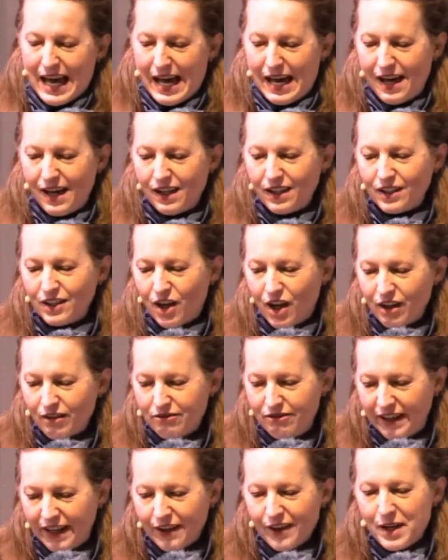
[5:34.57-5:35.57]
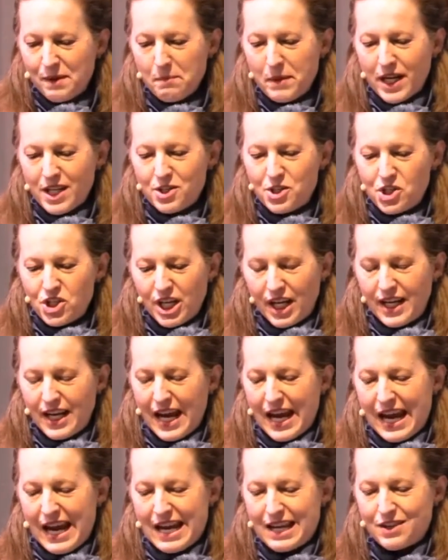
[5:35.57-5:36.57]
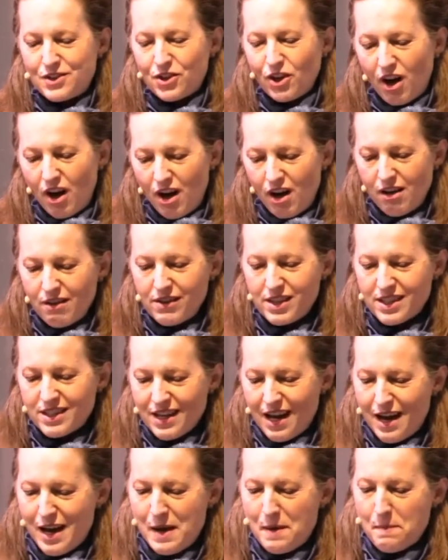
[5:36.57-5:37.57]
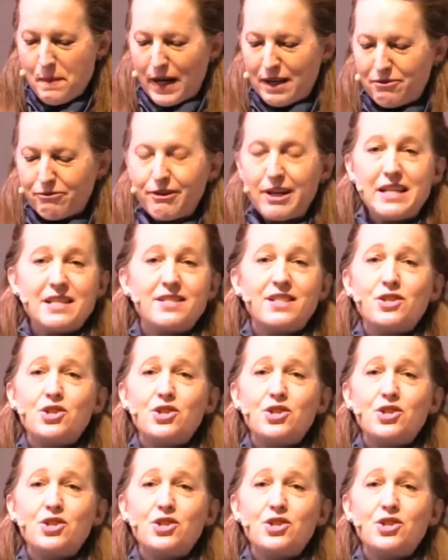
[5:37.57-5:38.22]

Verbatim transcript: hell are very much at hand all the time, my friends.